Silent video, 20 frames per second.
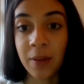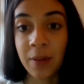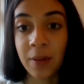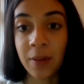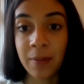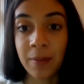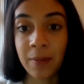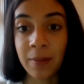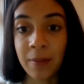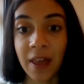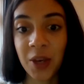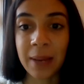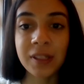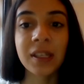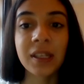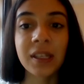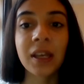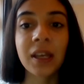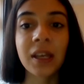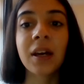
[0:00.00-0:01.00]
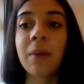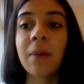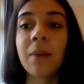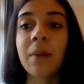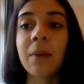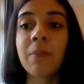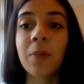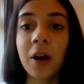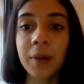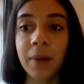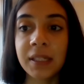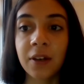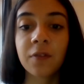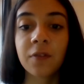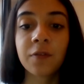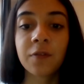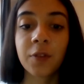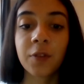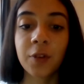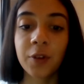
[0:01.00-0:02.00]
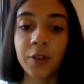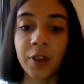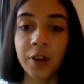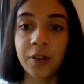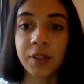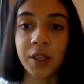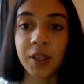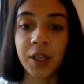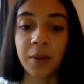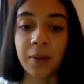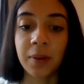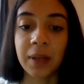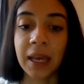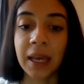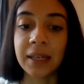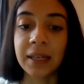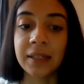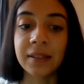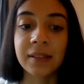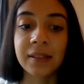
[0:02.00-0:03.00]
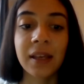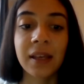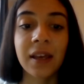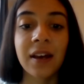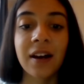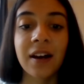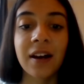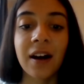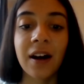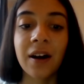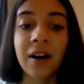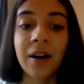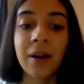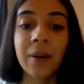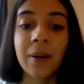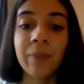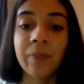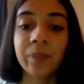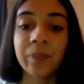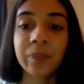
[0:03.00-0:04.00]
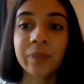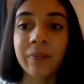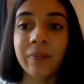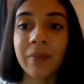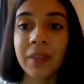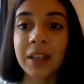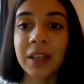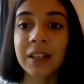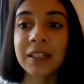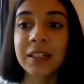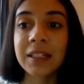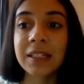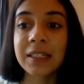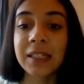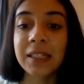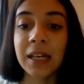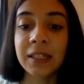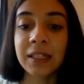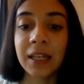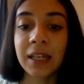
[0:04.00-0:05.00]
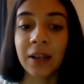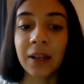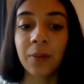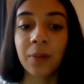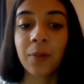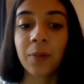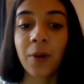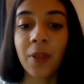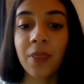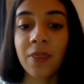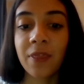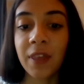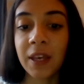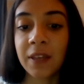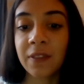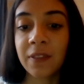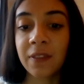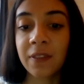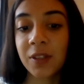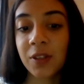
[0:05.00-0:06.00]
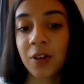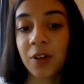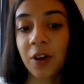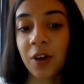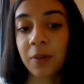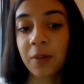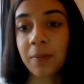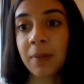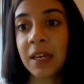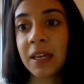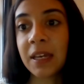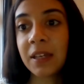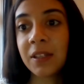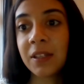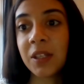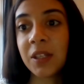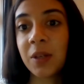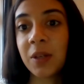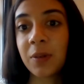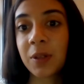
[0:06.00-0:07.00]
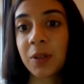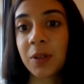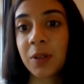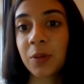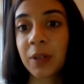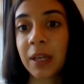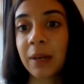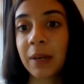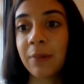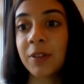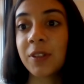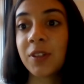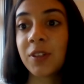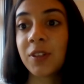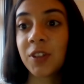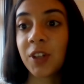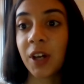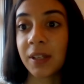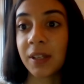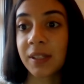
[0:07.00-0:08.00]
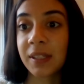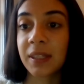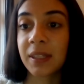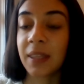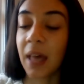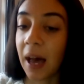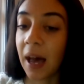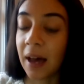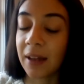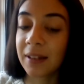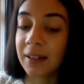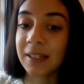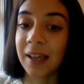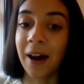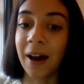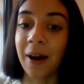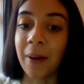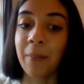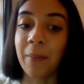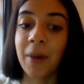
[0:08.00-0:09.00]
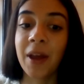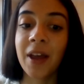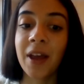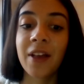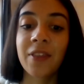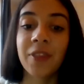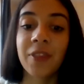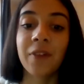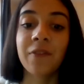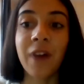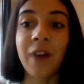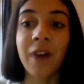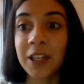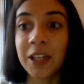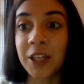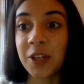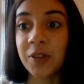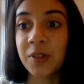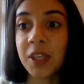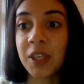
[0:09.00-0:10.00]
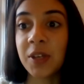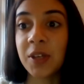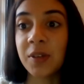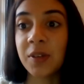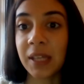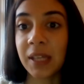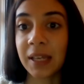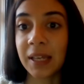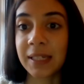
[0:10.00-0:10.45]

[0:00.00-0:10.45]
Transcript: in that Q&A box. But while we are waiting for those Q&As, Daniela, one thing that struck me as you were talking was just that